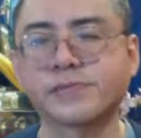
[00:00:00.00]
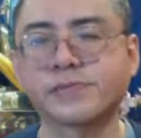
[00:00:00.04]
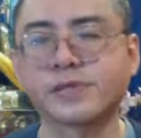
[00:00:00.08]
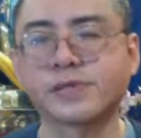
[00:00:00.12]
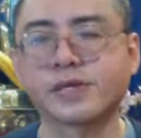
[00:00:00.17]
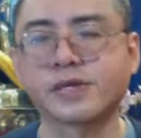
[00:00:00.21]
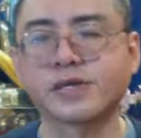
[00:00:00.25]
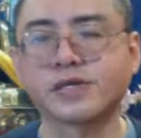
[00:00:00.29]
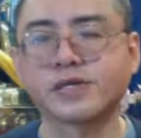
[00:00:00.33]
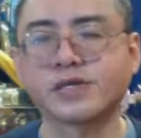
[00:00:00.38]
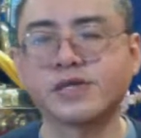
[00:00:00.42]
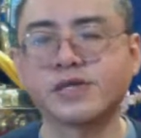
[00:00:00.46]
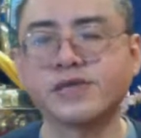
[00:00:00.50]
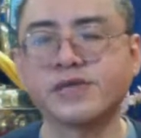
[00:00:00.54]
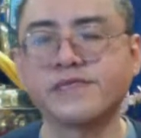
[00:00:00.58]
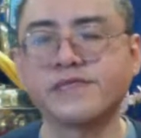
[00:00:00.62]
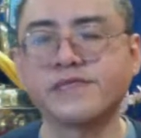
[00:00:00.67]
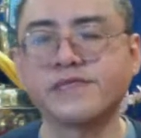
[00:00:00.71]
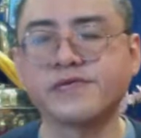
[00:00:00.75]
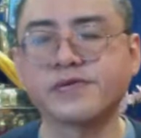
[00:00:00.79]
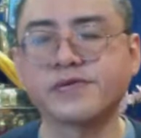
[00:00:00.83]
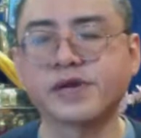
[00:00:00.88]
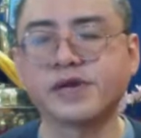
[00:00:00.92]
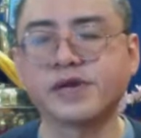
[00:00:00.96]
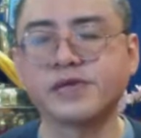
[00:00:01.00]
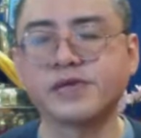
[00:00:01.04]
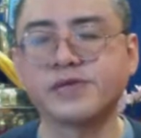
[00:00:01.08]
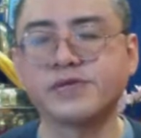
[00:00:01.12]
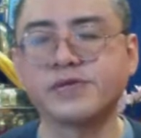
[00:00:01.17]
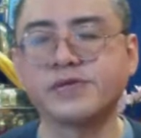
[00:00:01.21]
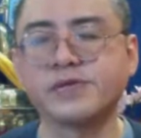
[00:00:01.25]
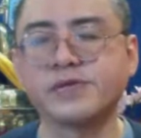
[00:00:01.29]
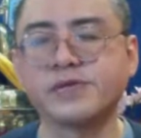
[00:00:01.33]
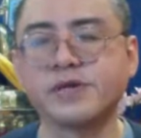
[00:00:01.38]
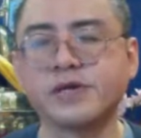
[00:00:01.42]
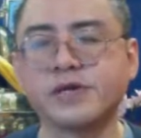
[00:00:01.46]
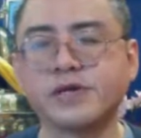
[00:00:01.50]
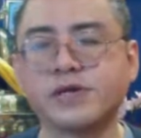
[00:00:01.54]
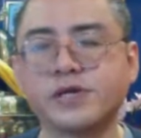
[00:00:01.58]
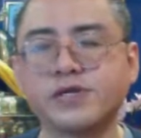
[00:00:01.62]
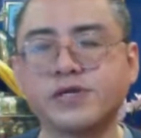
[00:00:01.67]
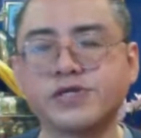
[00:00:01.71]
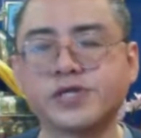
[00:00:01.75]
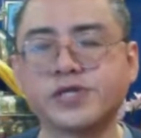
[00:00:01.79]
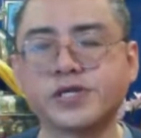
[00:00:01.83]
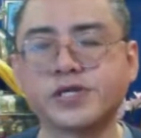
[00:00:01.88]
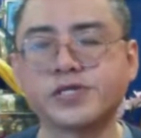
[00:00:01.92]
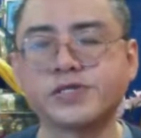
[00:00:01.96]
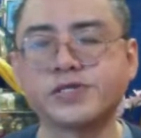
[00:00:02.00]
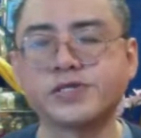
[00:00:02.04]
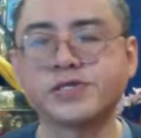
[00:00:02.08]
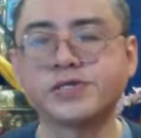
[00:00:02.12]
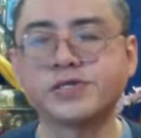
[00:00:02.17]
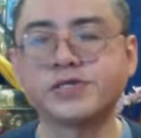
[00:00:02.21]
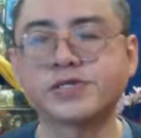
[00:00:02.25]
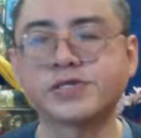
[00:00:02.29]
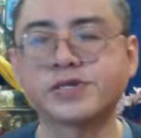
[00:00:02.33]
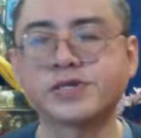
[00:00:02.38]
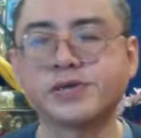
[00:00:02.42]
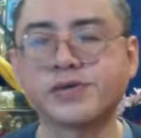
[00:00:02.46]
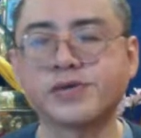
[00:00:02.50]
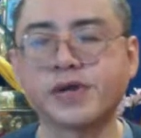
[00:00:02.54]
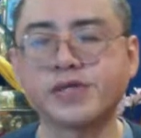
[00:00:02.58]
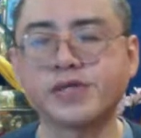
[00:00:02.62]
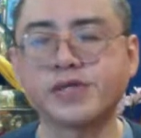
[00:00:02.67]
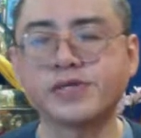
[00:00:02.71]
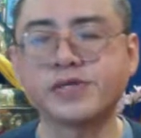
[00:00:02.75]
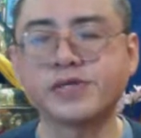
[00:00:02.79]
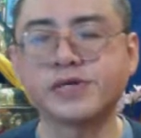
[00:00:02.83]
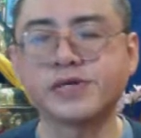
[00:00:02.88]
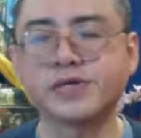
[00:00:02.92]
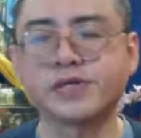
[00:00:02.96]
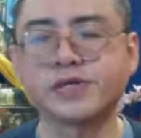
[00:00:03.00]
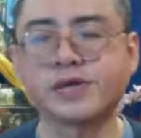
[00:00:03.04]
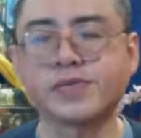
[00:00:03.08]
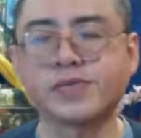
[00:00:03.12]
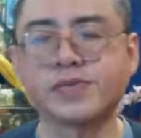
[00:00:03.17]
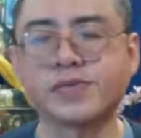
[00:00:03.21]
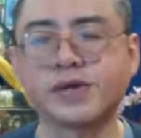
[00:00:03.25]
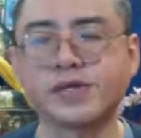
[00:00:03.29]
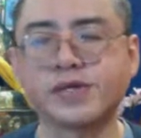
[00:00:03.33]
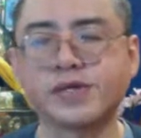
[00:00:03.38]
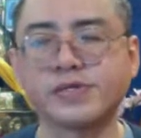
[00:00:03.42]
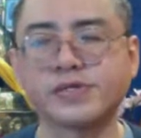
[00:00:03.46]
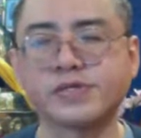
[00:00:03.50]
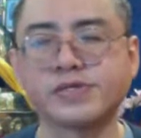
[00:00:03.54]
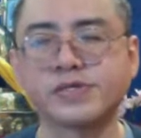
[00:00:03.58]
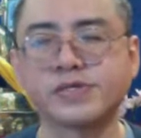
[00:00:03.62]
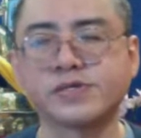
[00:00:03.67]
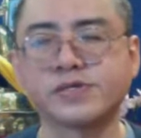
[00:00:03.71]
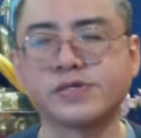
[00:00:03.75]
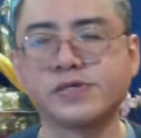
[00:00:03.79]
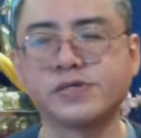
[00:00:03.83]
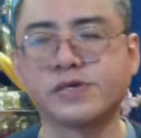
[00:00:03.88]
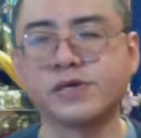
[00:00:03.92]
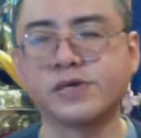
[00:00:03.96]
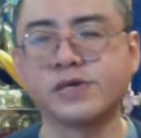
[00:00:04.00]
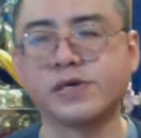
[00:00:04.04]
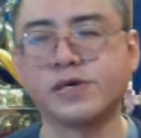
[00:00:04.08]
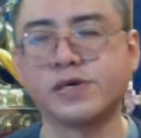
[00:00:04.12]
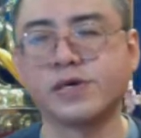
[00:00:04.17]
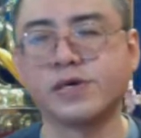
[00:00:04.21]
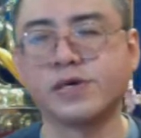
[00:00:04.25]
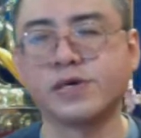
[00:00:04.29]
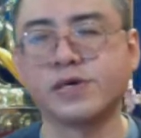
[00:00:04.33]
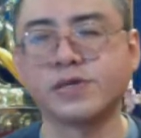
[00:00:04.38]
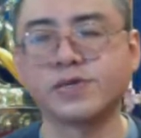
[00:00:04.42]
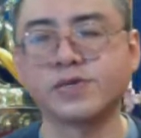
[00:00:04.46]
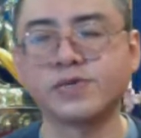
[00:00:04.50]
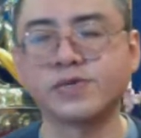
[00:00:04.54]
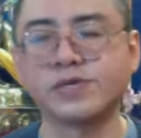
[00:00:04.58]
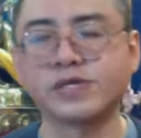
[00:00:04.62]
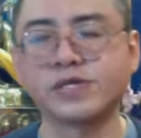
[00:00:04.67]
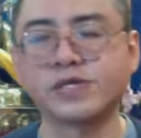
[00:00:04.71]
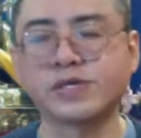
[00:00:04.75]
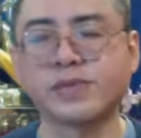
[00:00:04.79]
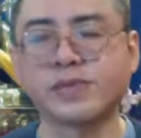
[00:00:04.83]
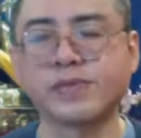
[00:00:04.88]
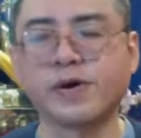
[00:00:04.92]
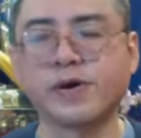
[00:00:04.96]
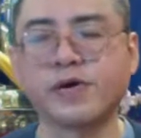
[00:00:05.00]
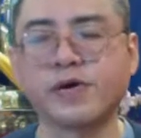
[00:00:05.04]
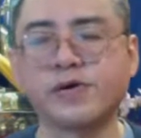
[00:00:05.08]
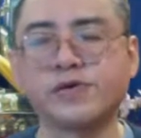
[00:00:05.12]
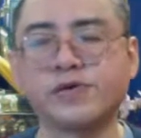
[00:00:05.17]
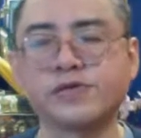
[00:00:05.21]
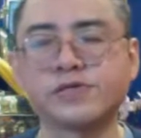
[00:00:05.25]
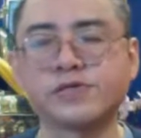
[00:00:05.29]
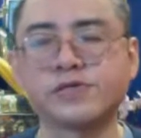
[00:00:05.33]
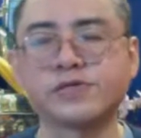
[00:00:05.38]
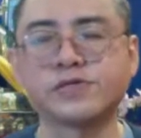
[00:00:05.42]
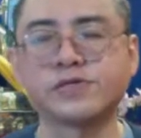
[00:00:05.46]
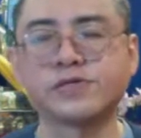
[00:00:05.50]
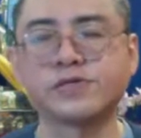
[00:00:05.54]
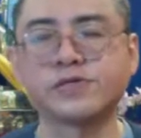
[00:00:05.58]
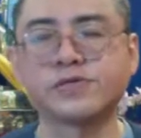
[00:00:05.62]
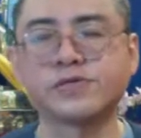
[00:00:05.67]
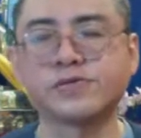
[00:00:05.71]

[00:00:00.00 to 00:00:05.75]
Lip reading: And see if you can gently surrender the weight to its support, to